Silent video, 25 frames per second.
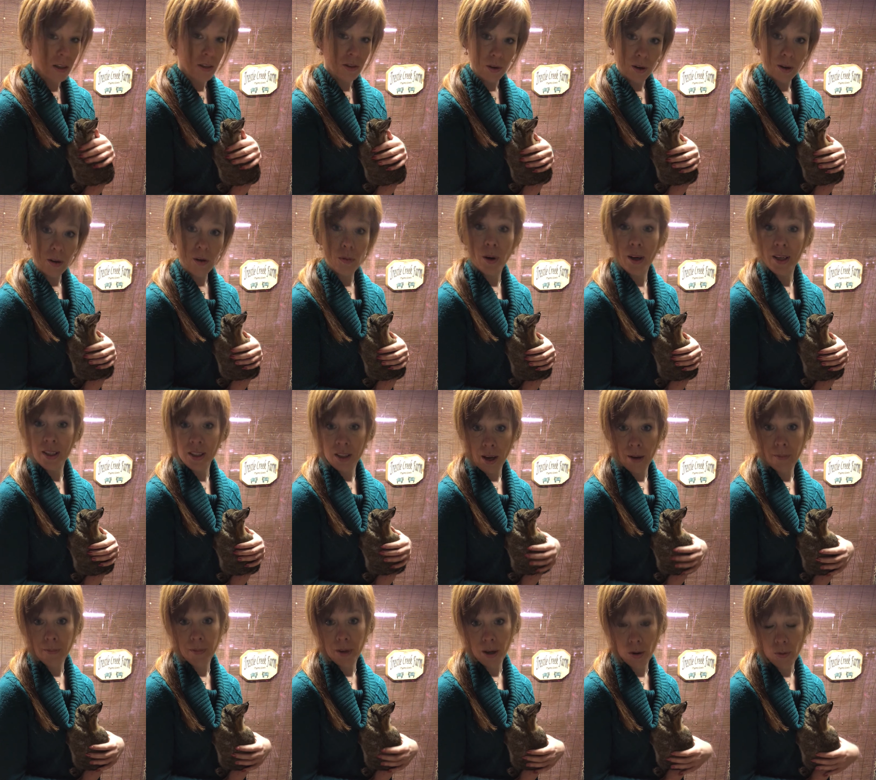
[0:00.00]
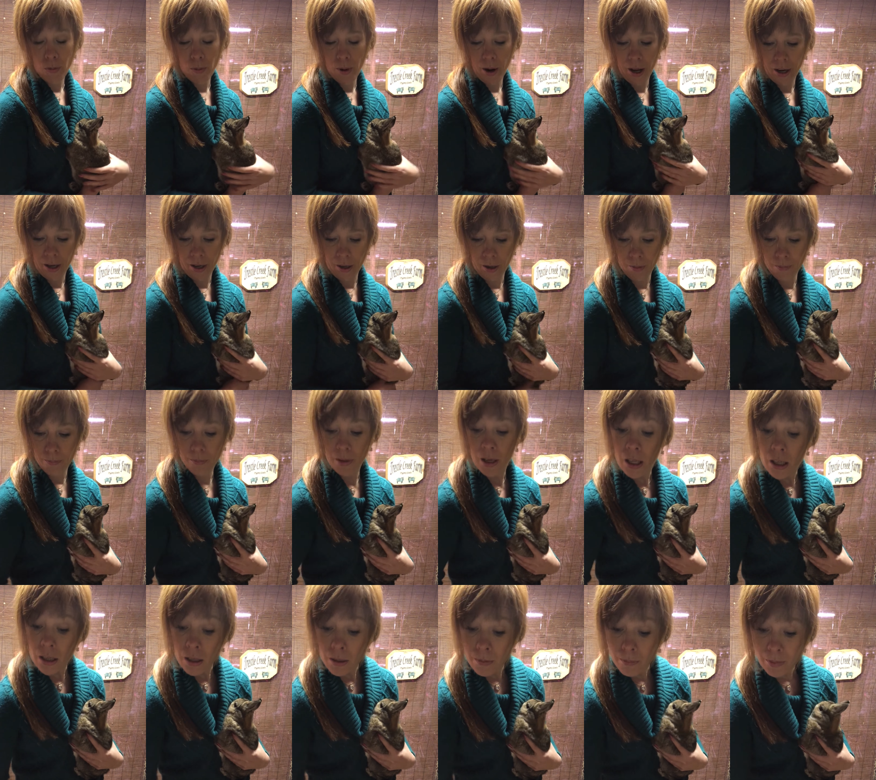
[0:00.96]
So anyways, I'm going to weigh him
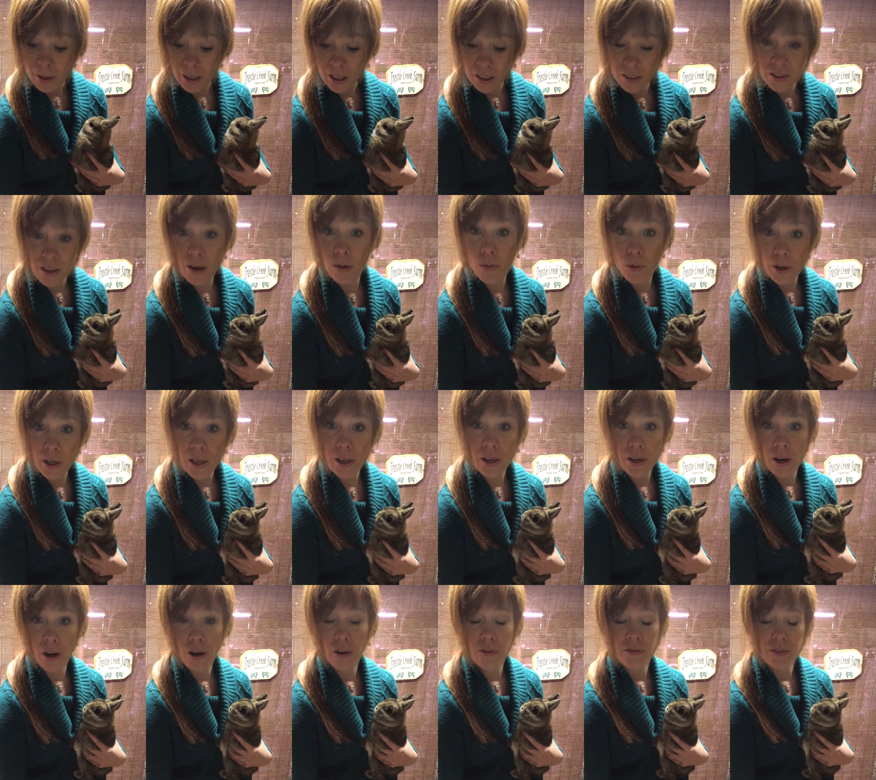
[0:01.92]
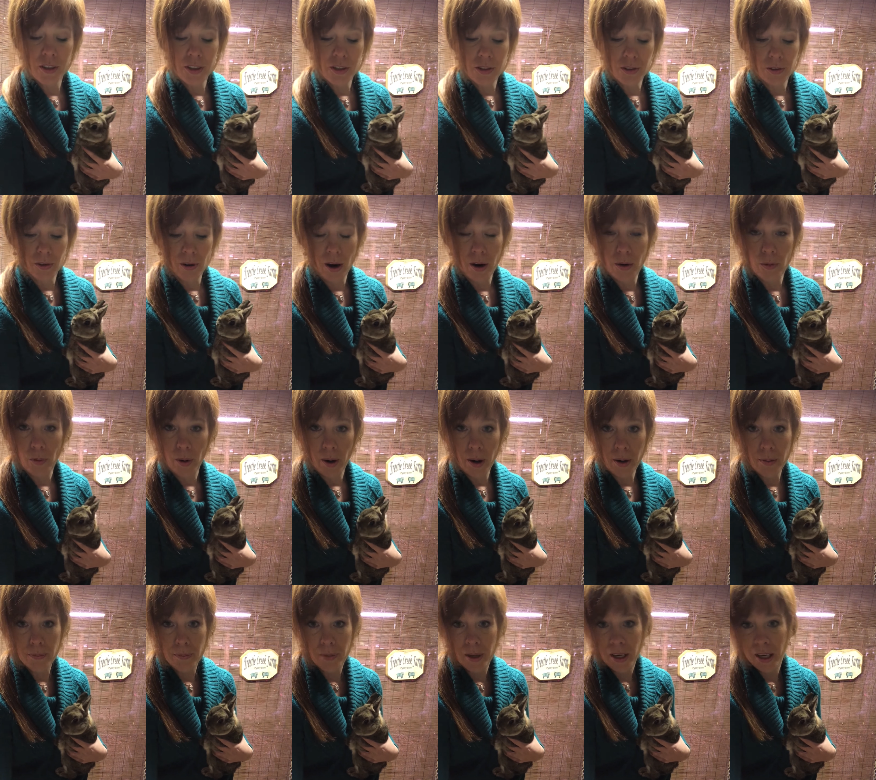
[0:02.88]
because I want to know if he's the right
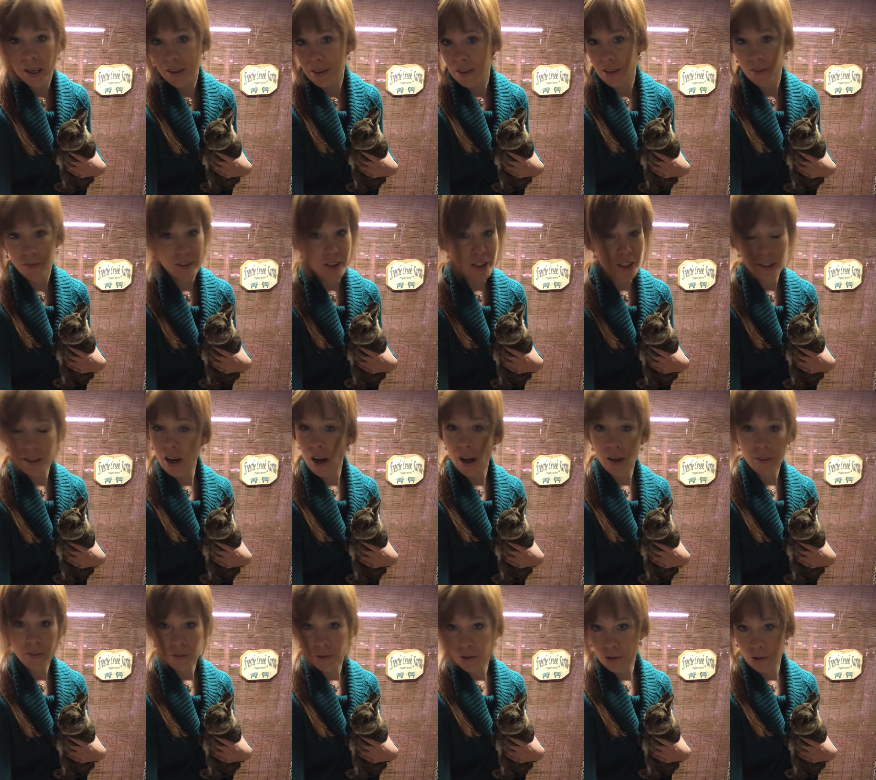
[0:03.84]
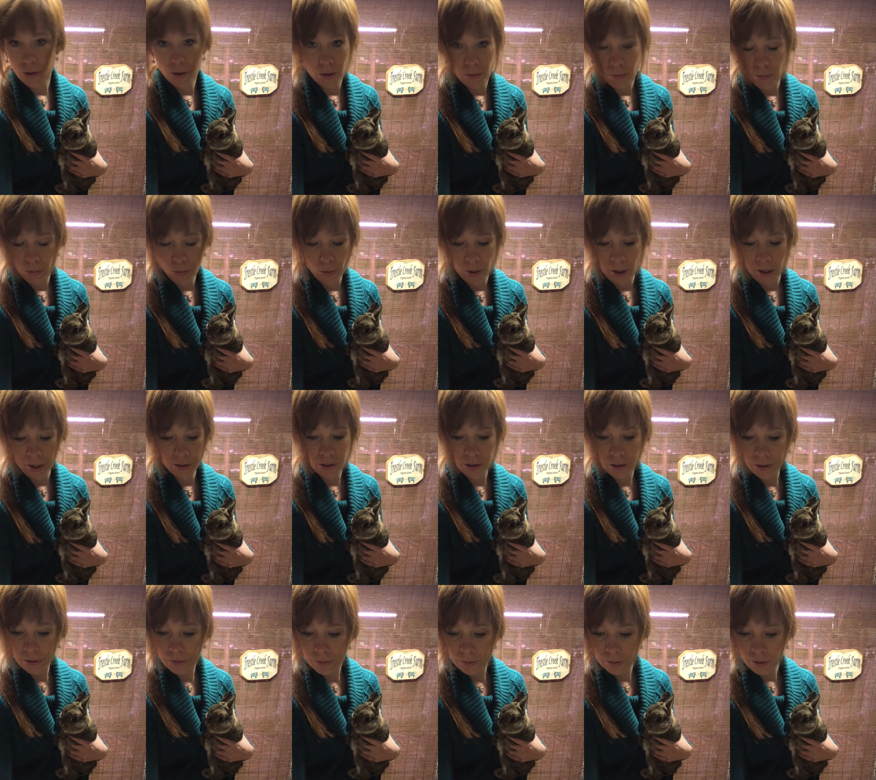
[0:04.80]
weight, because if he's not, there's no point
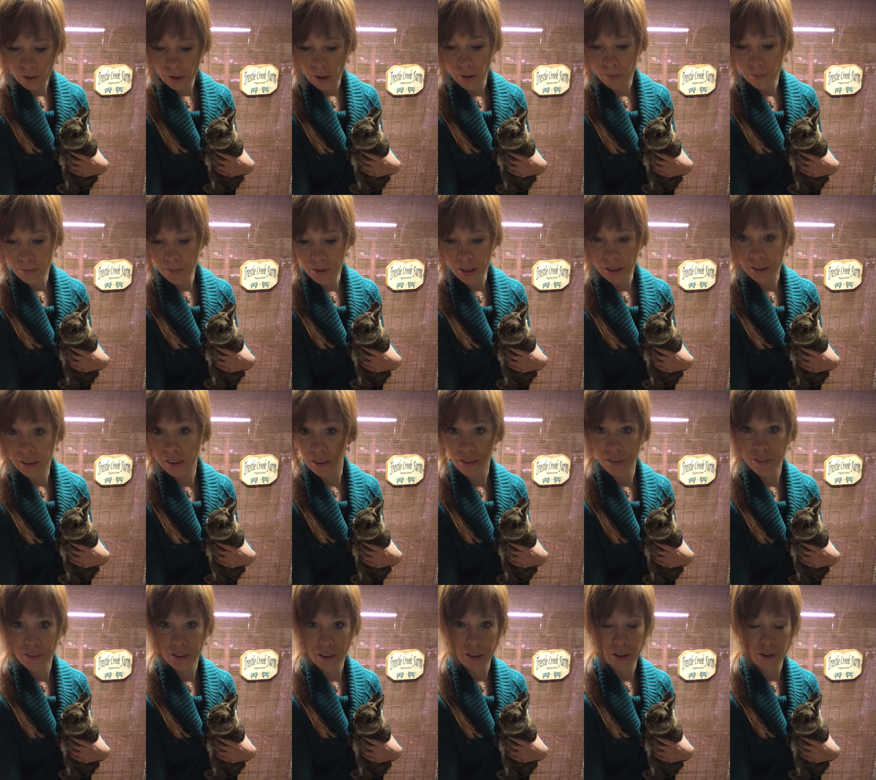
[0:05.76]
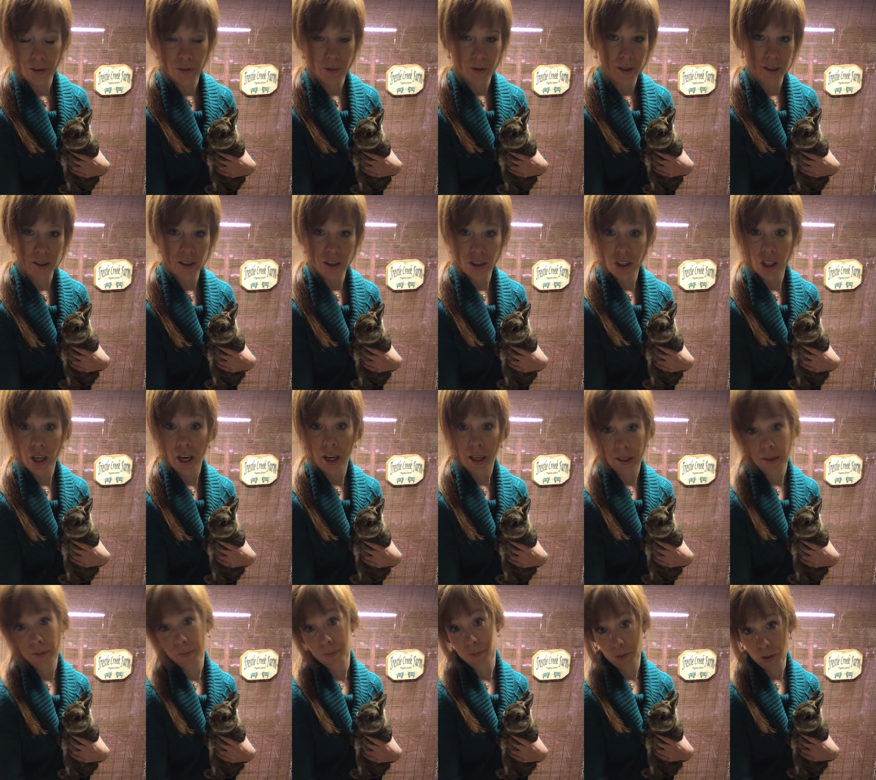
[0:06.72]
in continuing to
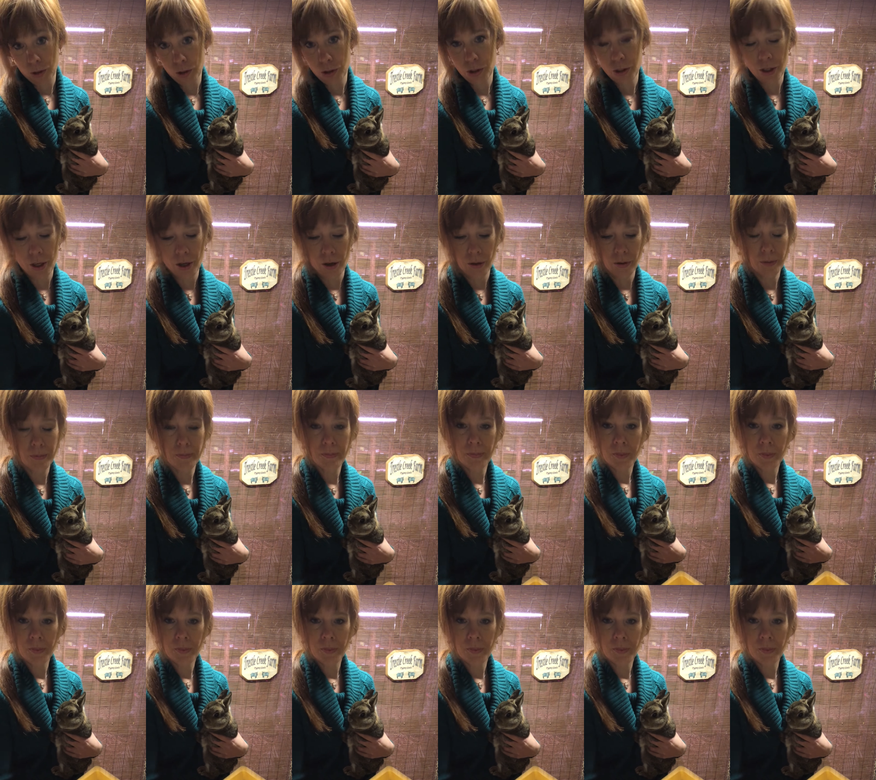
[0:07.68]
check him for show.